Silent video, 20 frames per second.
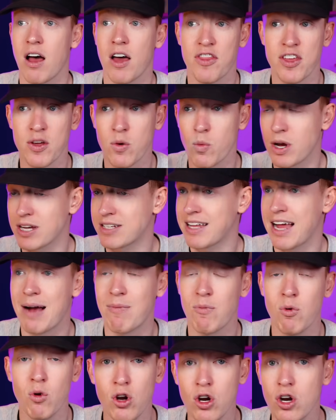I think West
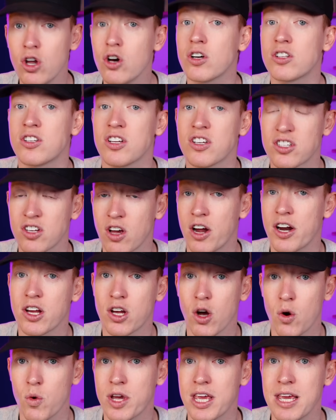Ham will look to sign a
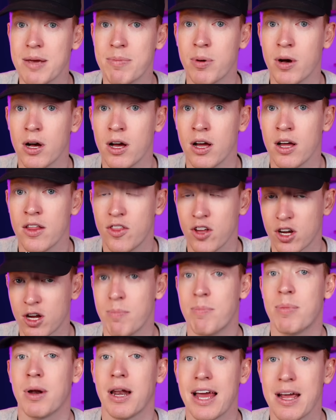goalkeeper that
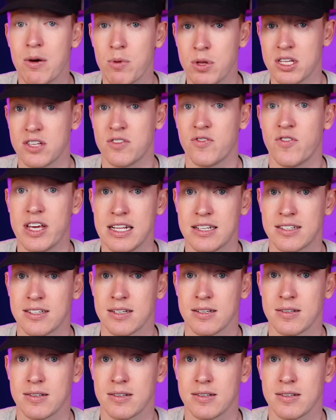can play with his feet.